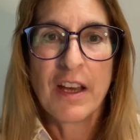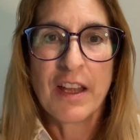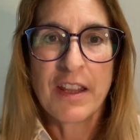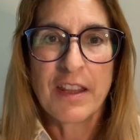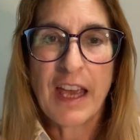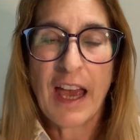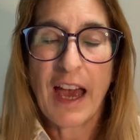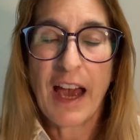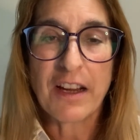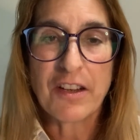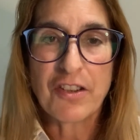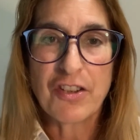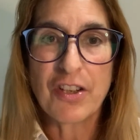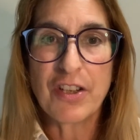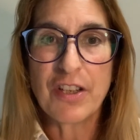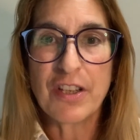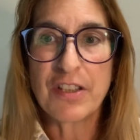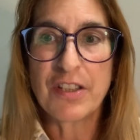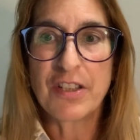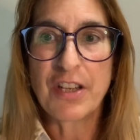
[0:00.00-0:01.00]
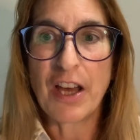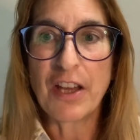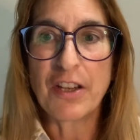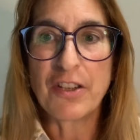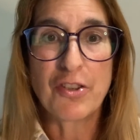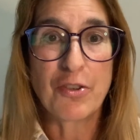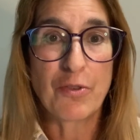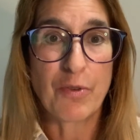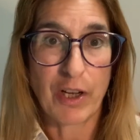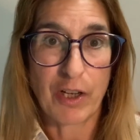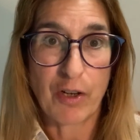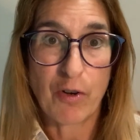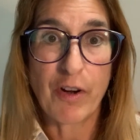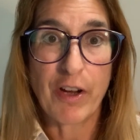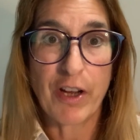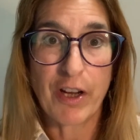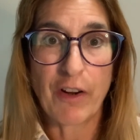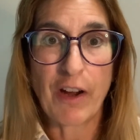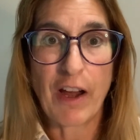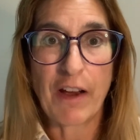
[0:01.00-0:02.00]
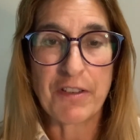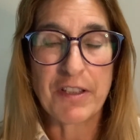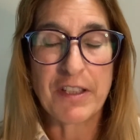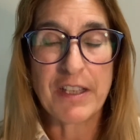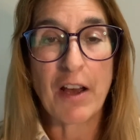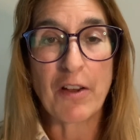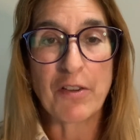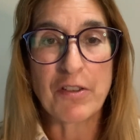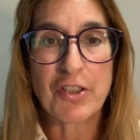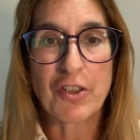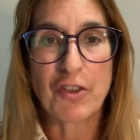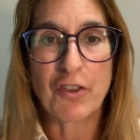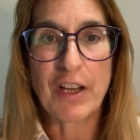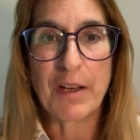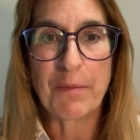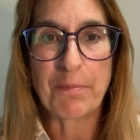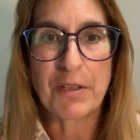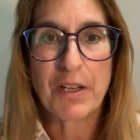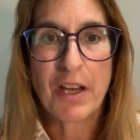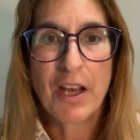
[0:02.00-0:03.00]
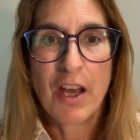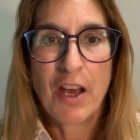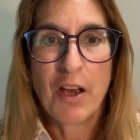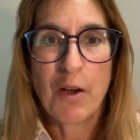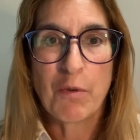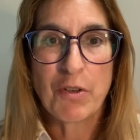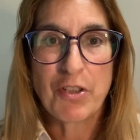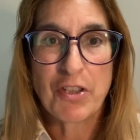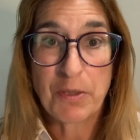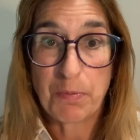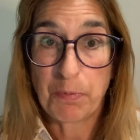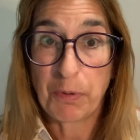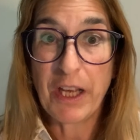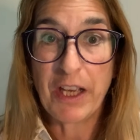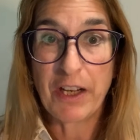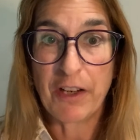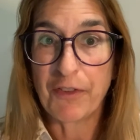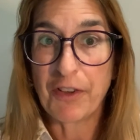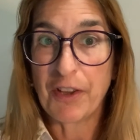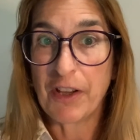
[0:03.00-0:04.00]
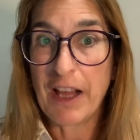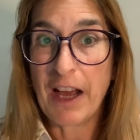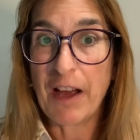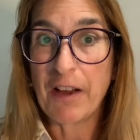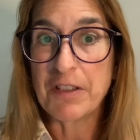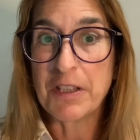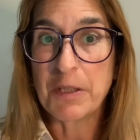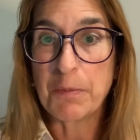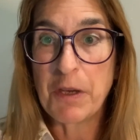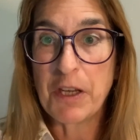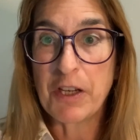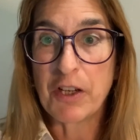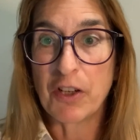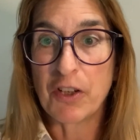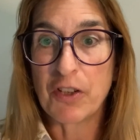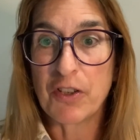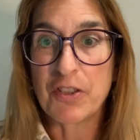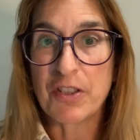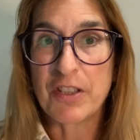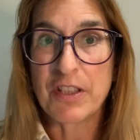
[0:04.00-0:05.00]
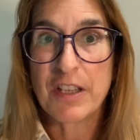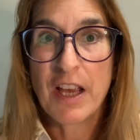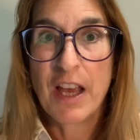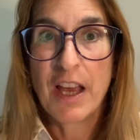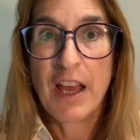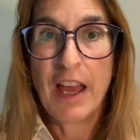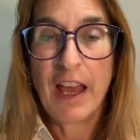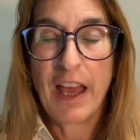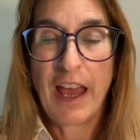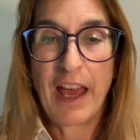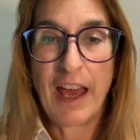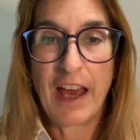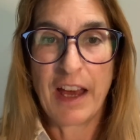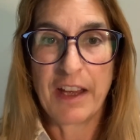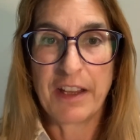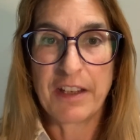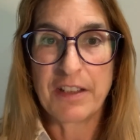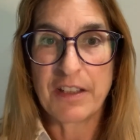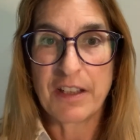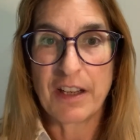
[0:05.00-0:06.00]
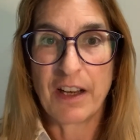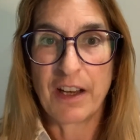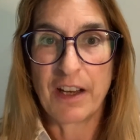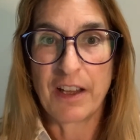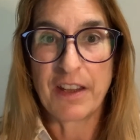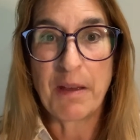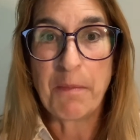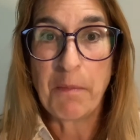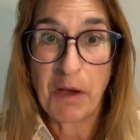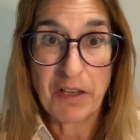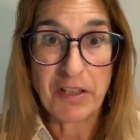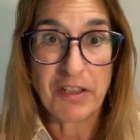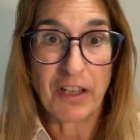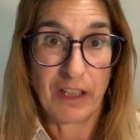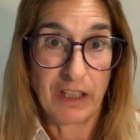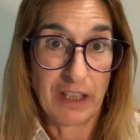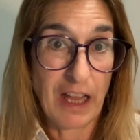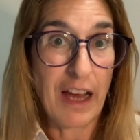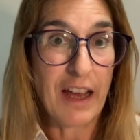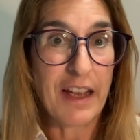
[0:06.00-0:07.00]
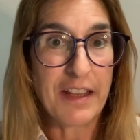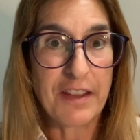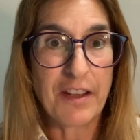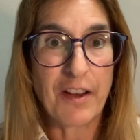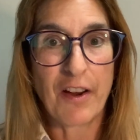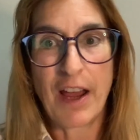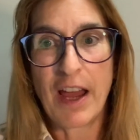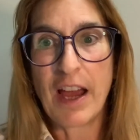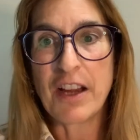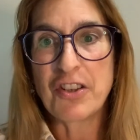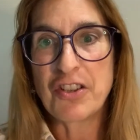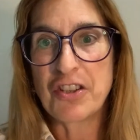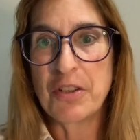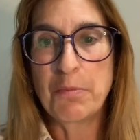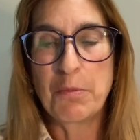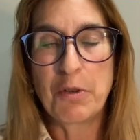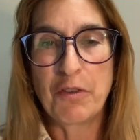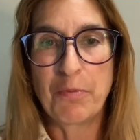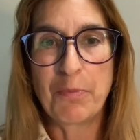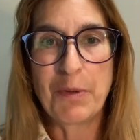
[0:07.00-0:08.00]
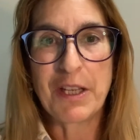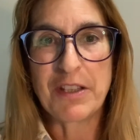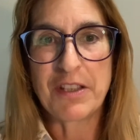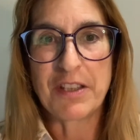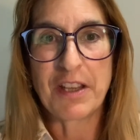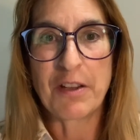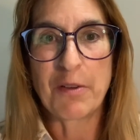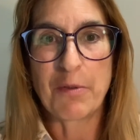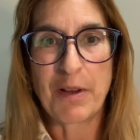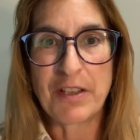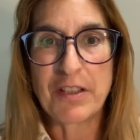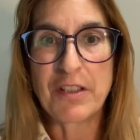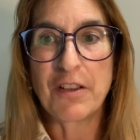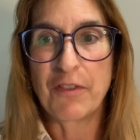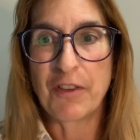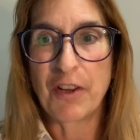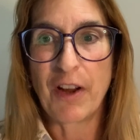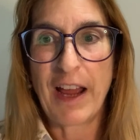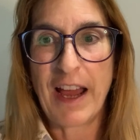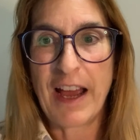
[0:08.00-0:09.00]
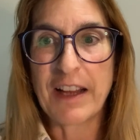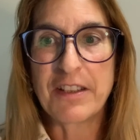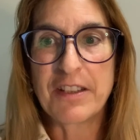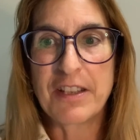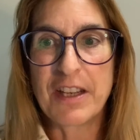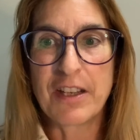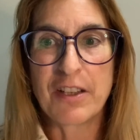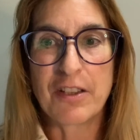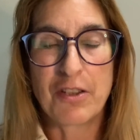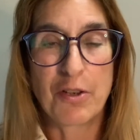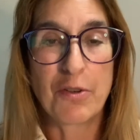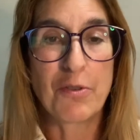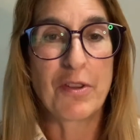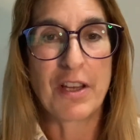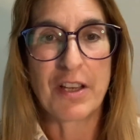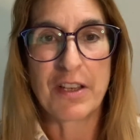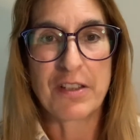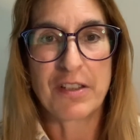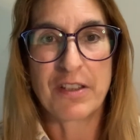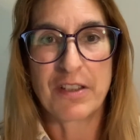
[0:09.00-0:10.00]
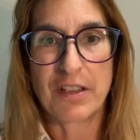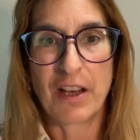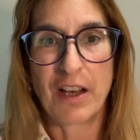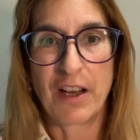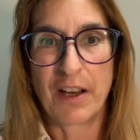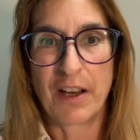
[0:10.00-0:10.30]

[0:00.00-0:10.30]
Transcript: The action is done to a choreographed sound script, which is played over the loudspeakers, and they must align their action movements and the rest of their acting to this